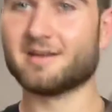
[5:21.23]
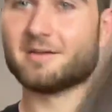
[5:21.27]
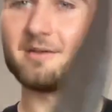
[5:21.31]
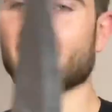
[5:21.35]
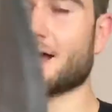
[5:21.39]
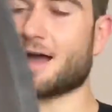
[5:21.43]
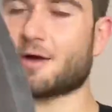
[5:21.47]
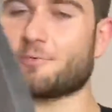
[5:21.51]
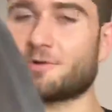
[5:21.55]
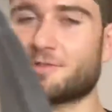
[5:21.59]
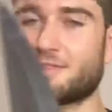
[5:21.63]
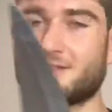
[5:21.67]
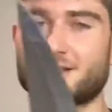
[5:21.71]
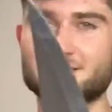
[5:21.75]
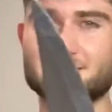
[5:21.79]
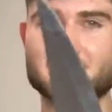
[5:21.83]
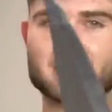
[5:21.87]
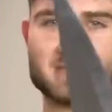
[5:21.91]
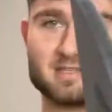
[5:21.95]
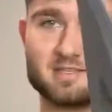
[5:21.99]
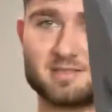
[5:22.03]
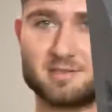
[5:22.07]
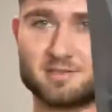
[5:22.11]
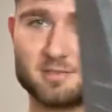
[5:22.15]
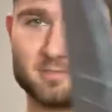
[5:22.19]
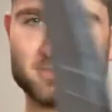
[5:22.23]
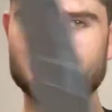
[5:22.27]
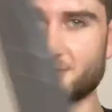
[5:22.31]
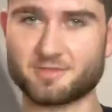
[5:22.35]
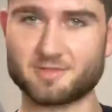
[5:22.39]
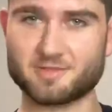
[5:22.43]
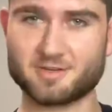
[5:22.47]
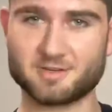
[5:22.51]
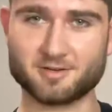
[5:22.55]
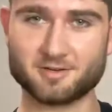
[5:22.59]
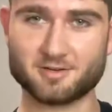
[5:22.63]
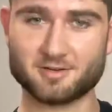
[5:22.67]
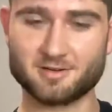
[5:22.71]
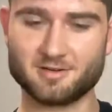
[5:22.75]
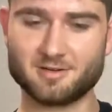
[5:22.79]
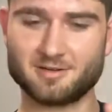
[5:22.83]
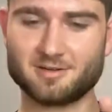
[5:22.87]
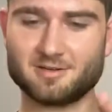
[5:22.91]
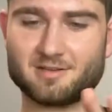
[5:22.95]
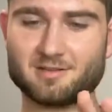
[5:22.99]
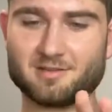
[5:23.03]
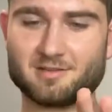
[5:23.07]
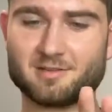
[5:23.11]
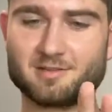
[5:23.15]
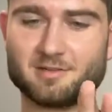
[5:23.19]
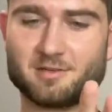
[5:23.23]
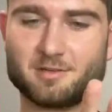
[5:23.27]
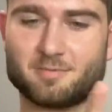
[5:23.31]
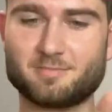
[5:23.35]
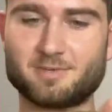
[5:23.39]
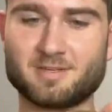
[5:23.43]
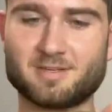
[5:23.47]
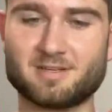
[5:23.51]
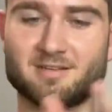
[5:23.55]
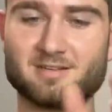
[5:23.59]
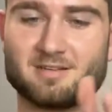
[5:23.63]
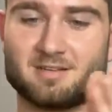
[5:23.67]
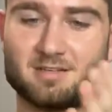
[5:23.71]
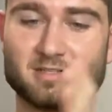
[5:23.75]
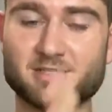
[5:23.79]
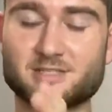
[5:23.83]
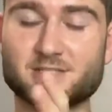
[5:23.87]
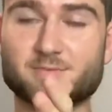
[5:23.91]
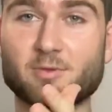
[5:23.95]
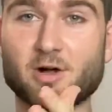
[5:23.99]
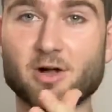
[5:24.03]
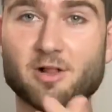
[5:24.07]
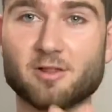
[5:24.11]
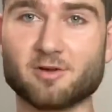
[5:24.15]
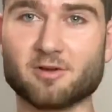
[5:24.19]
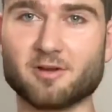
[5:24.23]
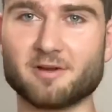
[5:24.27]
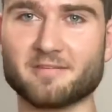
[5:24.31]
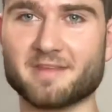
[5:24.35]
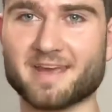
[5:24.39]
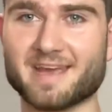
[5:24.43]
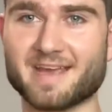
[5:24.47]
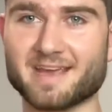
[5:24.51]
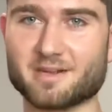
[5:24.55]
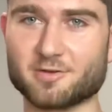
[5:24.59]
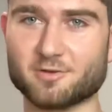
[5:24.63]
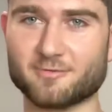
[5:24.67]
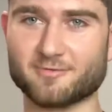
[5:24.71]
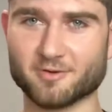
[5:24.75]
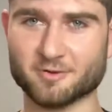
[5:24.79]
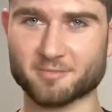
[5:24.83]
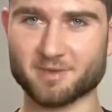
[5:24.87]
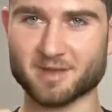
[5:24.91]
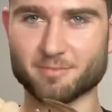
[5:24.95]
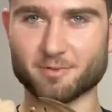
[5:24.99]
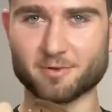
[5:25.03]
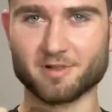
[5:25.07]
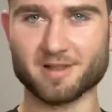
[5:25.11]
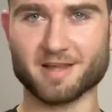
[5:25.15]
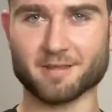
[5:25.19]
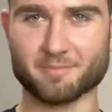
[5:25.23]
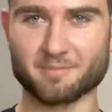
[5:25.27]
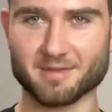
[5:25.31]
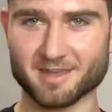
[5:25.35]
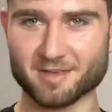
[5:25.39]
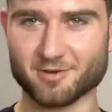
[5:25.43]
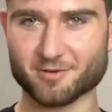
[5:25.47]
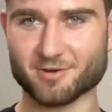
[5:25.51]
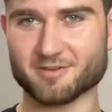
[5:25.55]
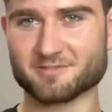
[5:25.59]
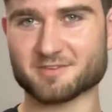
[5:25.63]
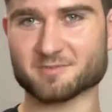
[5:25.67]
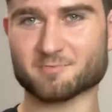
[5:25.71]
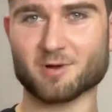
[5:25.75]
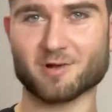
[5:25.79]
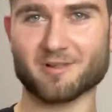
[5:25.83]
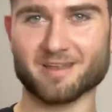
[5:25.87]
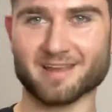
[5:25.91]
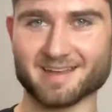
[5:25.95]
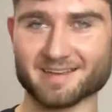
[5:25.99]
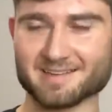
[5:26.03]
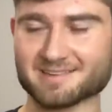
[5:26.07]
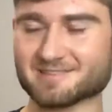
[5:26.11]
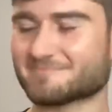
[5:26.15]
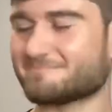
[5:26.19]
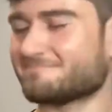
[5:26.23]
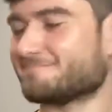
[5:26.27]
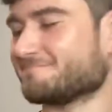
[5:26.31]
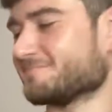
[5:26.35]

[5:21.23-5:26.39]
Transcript: I would like to see a little bit thinner, a little bit smaller on the handle for people like me who have small hands.